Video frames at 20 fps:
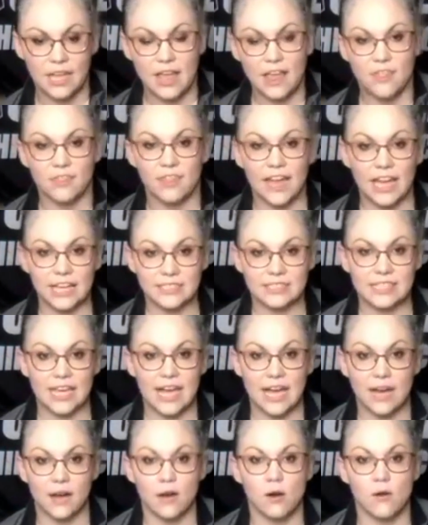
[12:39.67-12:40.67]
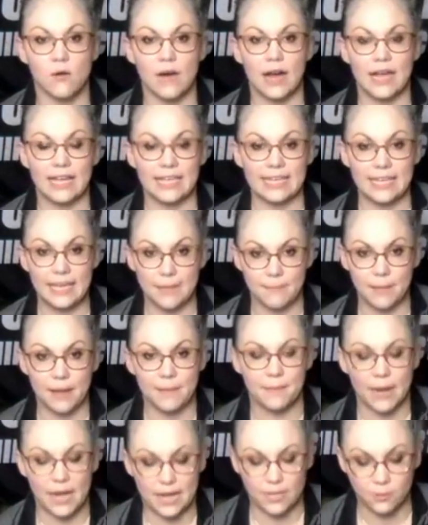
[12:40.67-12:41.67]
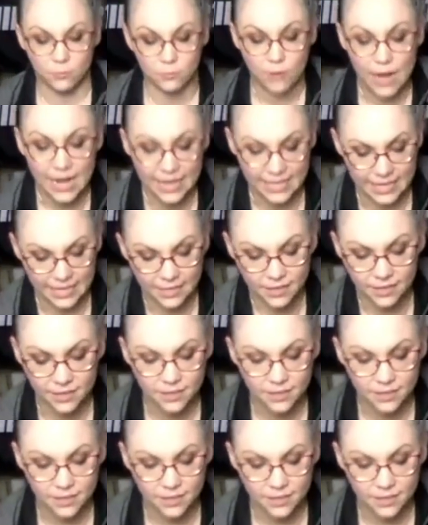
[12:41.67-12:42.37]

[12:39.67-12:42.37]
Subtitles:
That's how I get my body ready